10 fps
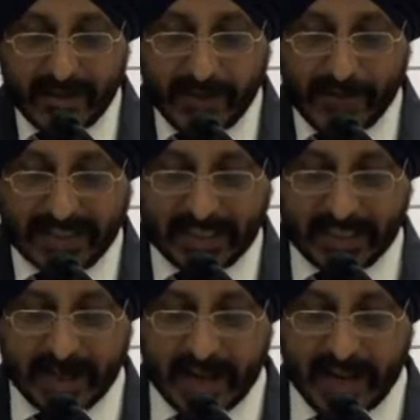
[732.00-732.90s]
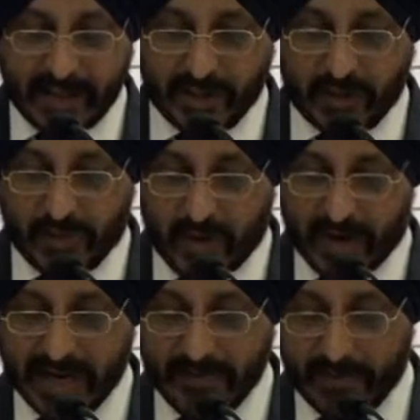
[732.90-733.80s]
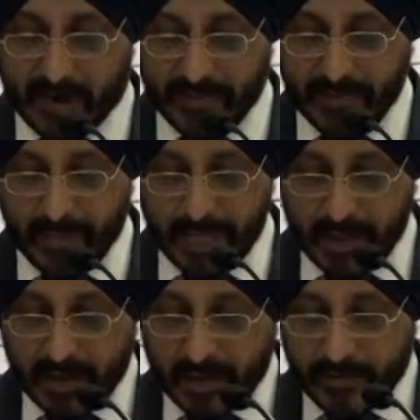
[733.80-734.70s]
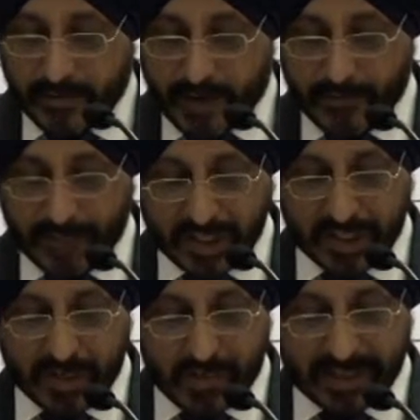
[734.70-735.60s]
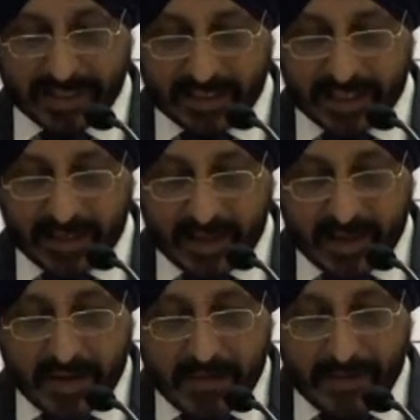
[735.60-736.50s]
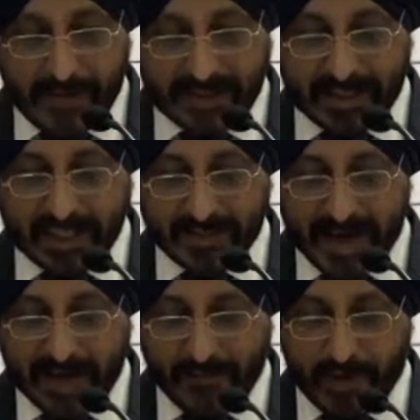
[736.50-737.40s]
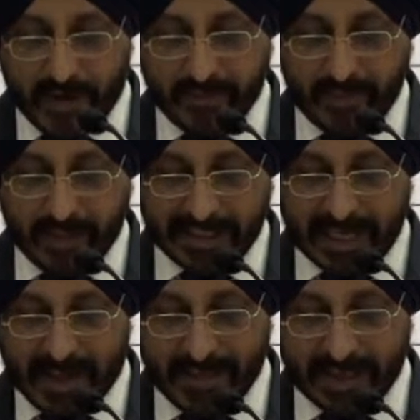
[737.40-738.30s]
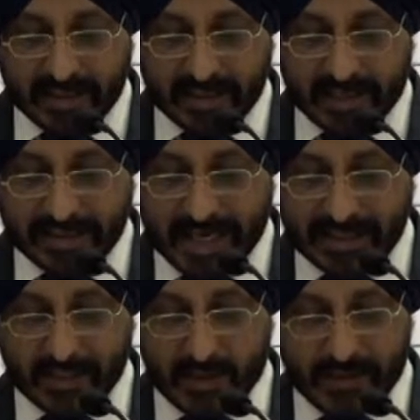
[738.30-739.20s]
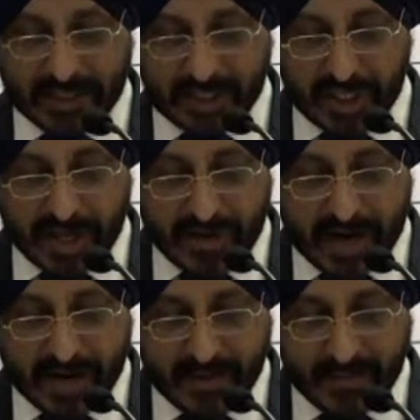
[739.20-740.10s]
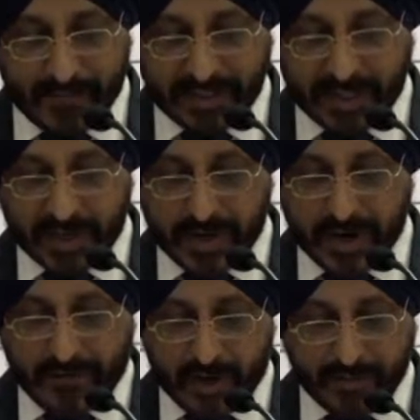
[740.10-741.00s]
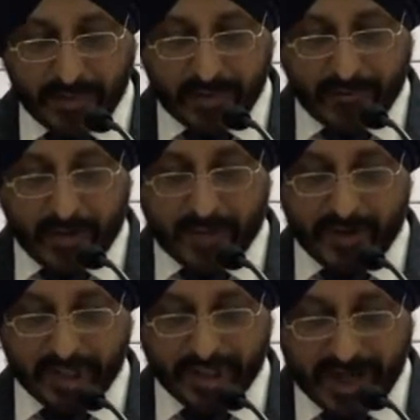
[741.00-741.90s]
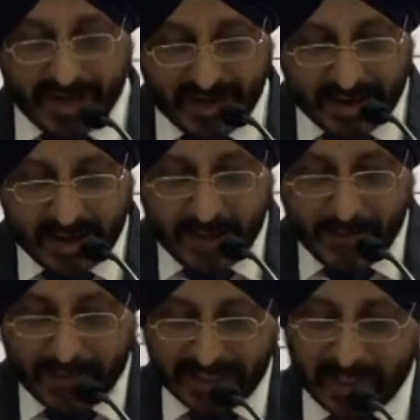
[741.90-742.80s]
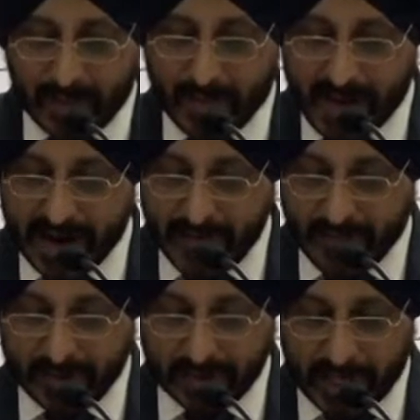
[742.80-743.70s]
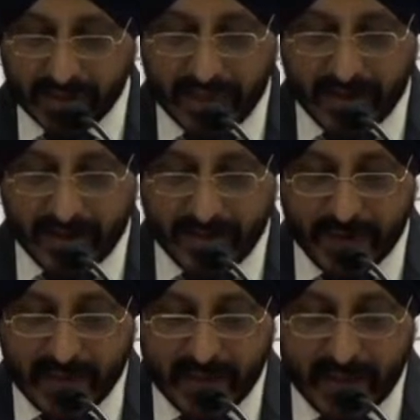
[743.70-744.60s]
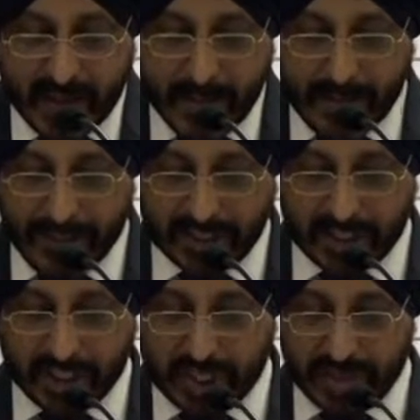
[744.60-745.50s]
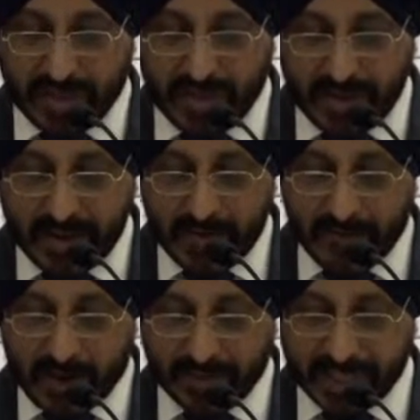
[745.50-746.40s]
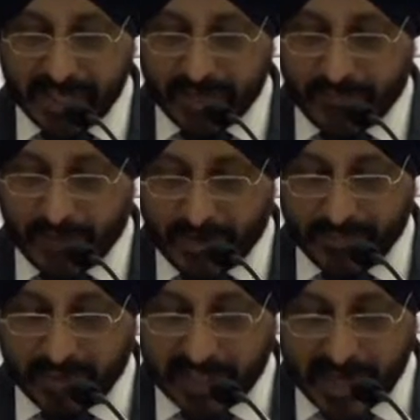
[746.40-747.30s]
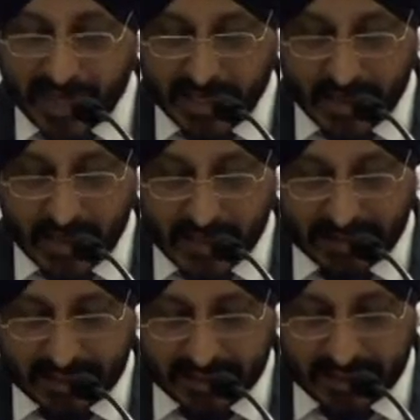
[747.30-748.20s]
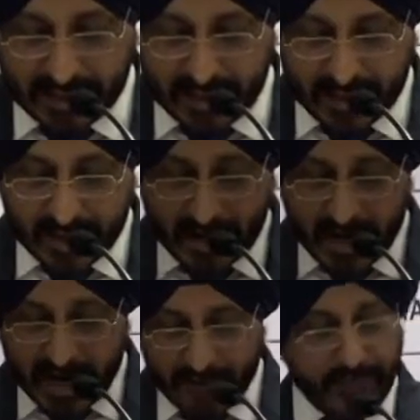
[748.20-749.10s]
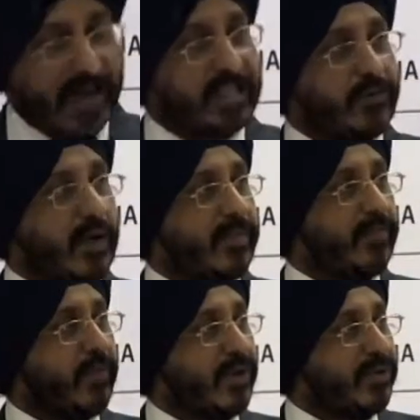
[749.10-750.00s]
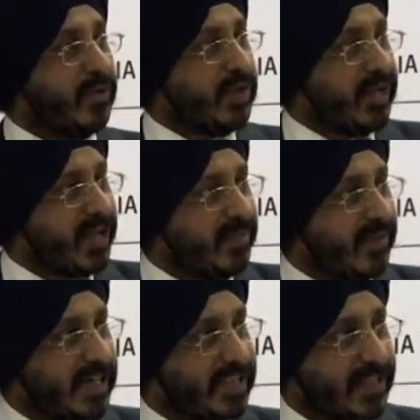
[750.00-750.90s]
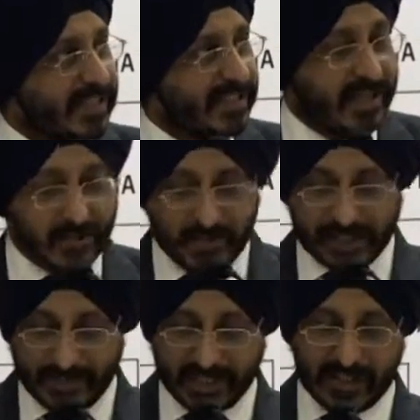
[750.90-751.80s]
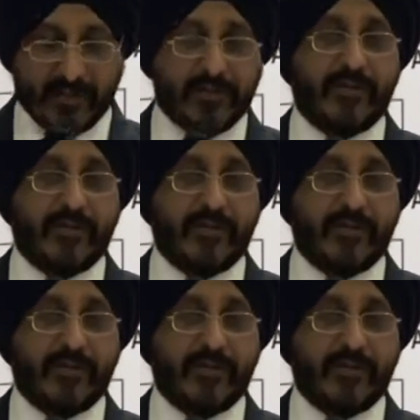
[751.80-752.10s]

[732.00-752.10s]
Professor A. Tukali from Fiji University, Professor Ismail from Islamic Azad University, Iran, Professor Yuri from Russia, Professor Omar from Saudi Arabia, Professor Chancellor from Delhi University, our friends from UDM, the Vice Chancellor, who especially